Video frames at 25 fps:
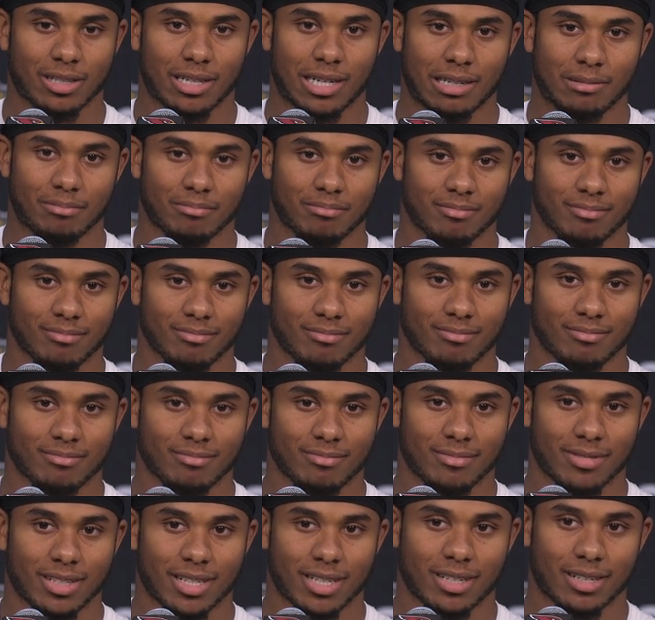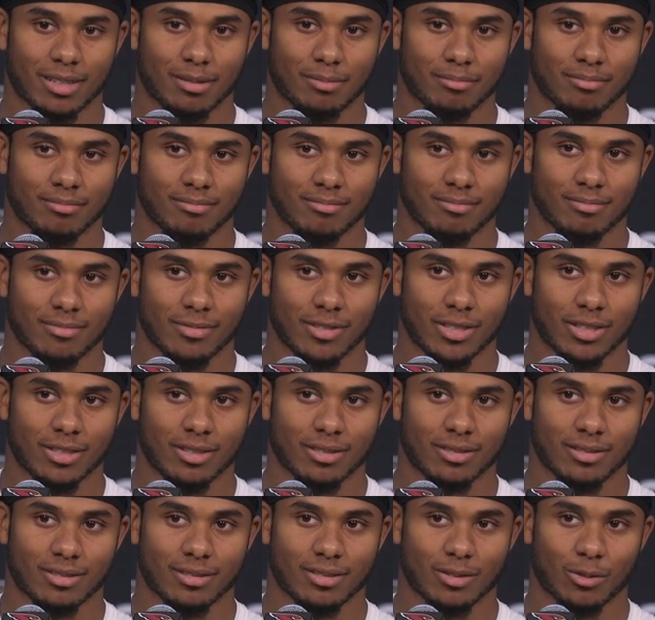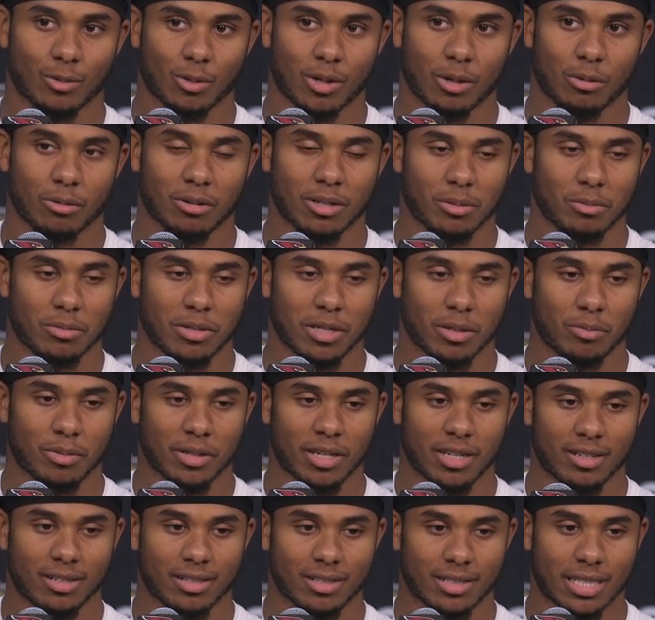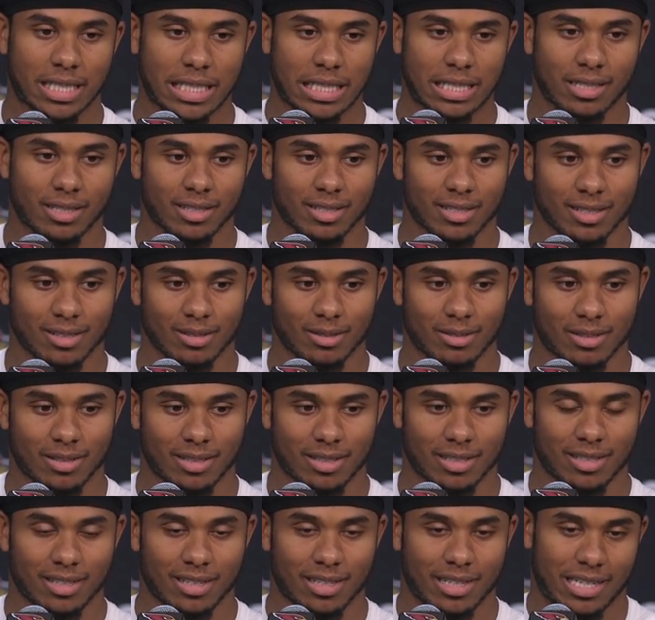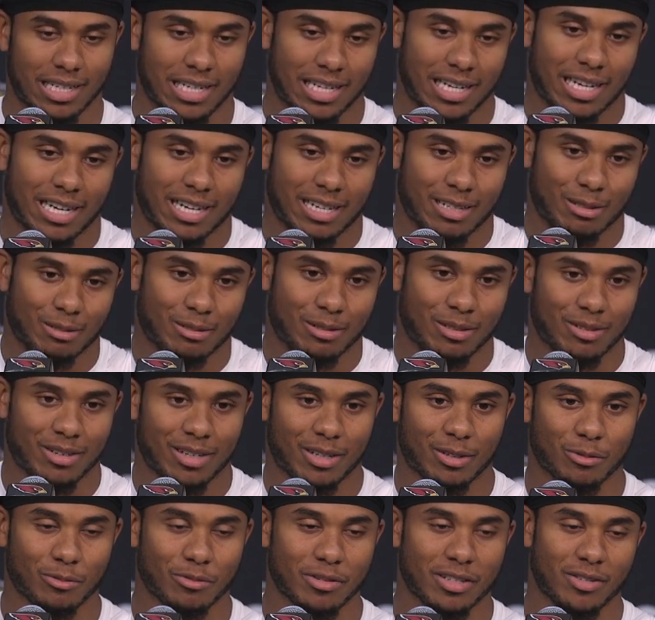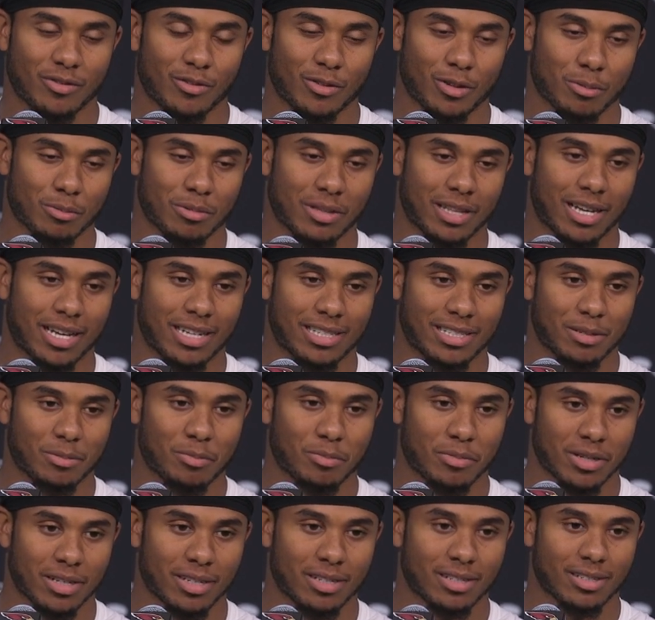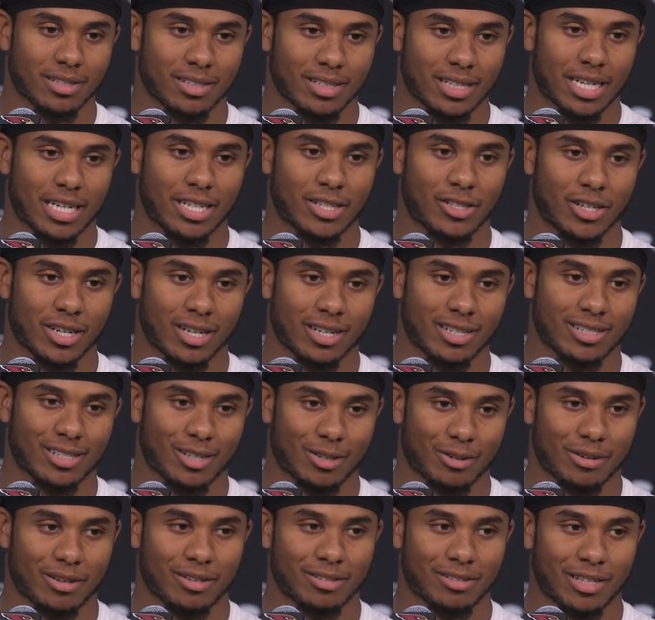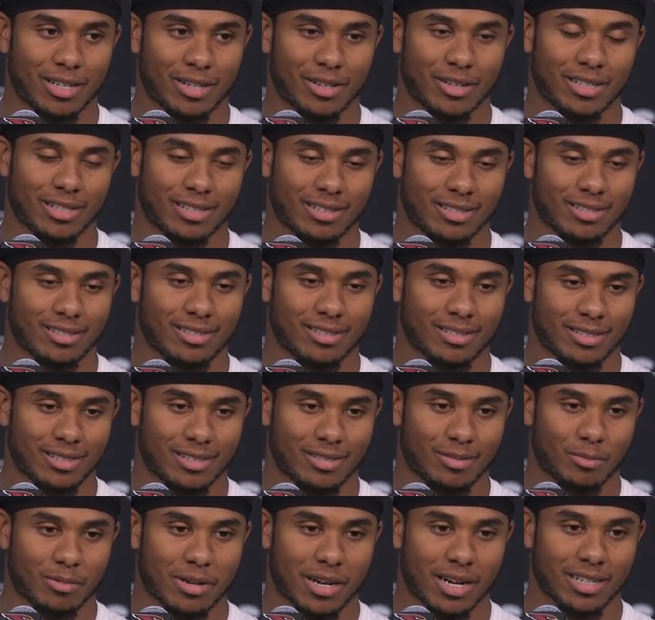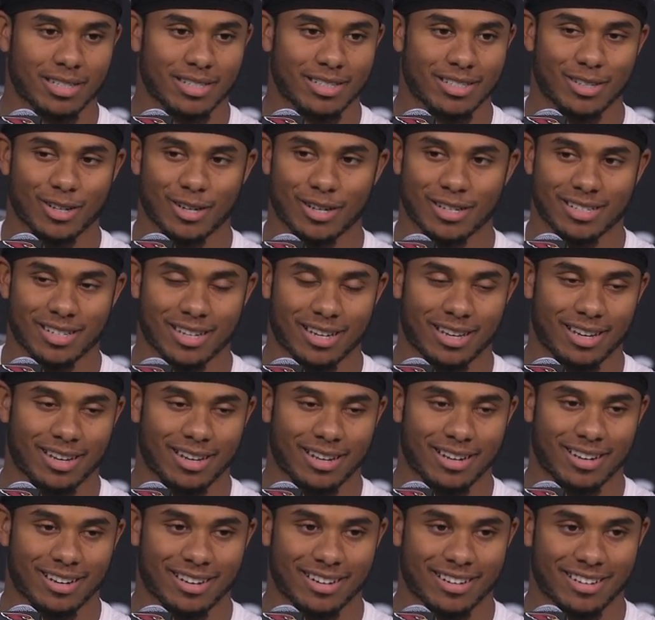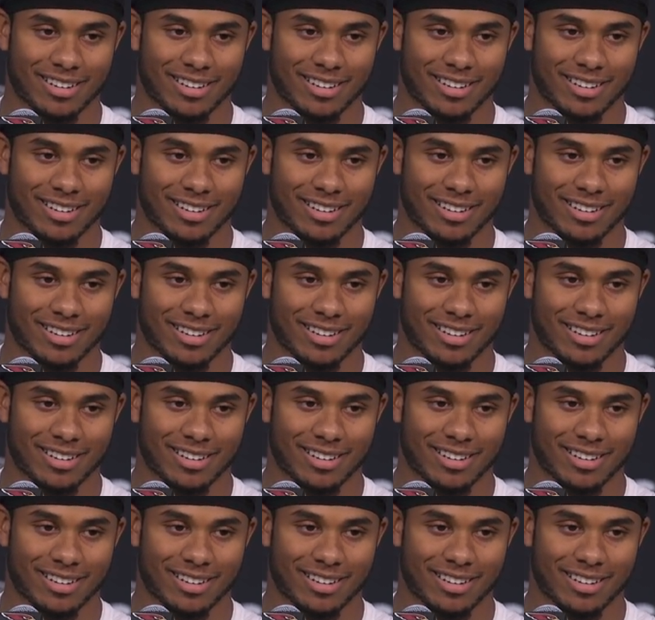that I'm, I want to be a player in this league. So I don't know. I don't really verbalize it, but I try to just go out there and practice as hard as I can.